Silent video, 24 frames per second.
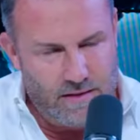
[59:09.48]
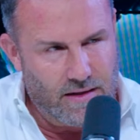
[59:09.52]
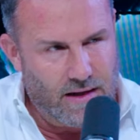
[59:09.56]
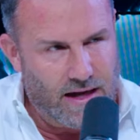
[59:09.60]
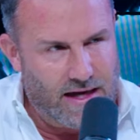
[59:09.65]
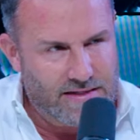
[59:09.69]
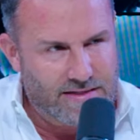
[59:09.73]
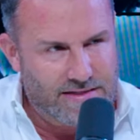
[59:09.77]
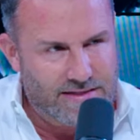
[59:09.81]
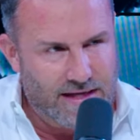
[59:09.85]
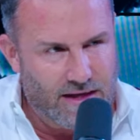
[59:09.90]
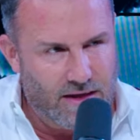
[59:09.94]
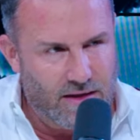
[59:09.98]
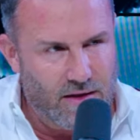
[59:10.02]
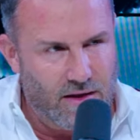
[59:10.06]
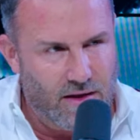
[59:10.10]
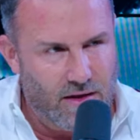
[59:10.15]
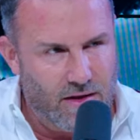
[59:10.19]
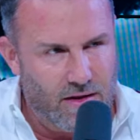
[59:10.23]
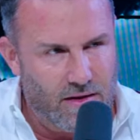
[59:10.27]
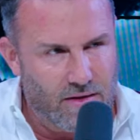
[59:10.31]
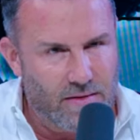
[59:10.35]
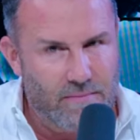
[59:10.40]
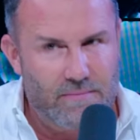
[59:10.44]
I sell
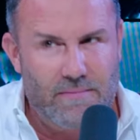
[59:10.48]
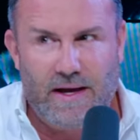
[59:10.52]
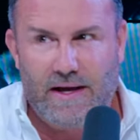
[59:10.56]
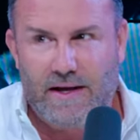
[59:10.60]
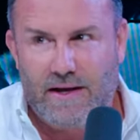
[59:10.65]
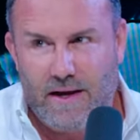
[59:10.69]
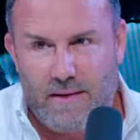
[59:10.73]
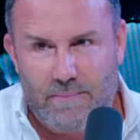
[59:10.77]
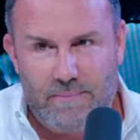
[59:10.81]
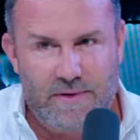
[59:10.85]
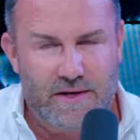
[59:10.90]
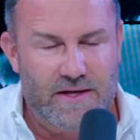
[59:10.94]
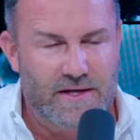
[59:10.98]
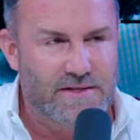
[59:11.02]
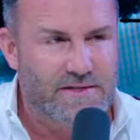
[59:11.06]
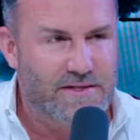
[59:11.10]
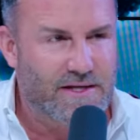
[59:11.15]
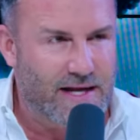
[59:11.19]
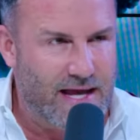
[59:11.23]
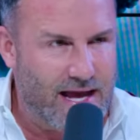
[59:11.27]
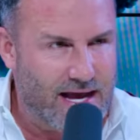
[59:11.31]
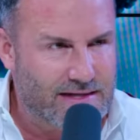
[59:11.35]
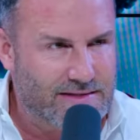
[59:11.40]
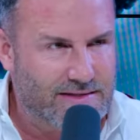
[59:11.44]
all my companies
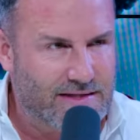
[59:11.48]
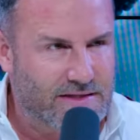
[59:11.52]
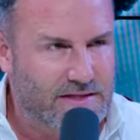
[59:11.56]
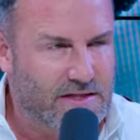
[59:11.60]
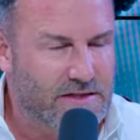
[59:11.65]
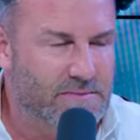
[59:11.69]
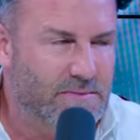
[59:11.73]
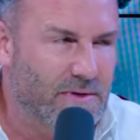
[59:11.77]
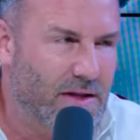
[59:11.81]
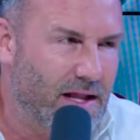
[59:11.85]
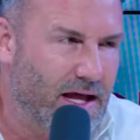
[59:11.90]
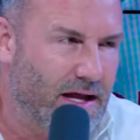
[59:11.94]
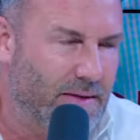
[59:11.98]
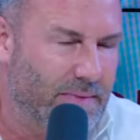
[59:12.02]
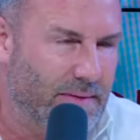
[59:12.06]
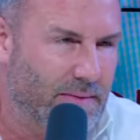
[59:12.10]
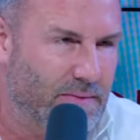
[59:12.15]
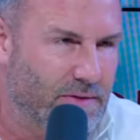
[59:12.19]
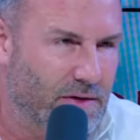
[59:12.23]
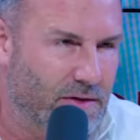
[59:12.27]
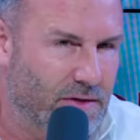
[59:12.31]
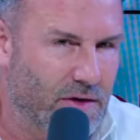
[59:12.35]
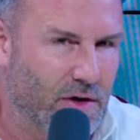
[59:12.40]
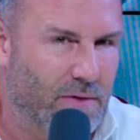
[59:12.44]
and assets because a lot of
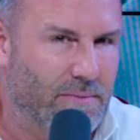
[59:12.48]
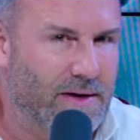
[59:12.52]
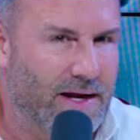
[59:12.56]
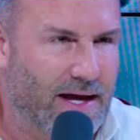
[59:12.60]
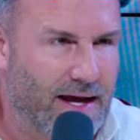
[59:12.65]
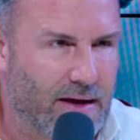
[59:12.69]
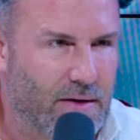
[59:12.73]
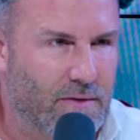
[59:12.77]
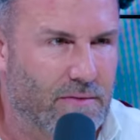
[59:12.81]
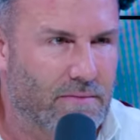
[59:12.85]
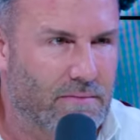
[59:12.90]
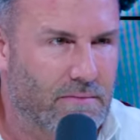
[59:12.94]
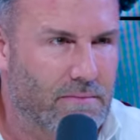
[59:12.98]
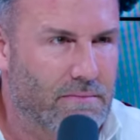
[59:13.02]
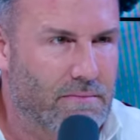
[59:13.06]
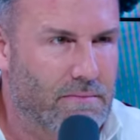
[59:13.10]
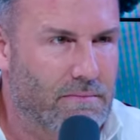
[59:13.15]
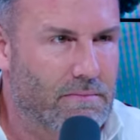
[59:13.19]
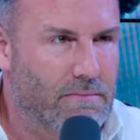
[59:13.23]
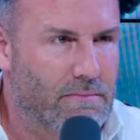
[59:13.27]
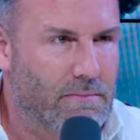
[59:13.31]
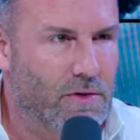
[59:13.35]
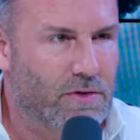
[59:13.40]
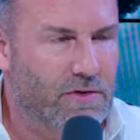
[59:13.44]
people don't know, but I own
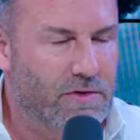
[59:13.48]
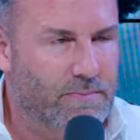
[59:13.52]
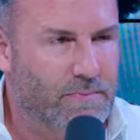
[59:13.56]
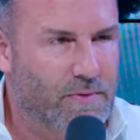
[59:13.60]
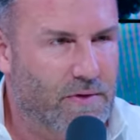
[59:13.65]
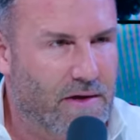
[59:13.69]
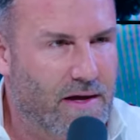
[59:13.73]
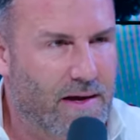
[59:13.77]
multiple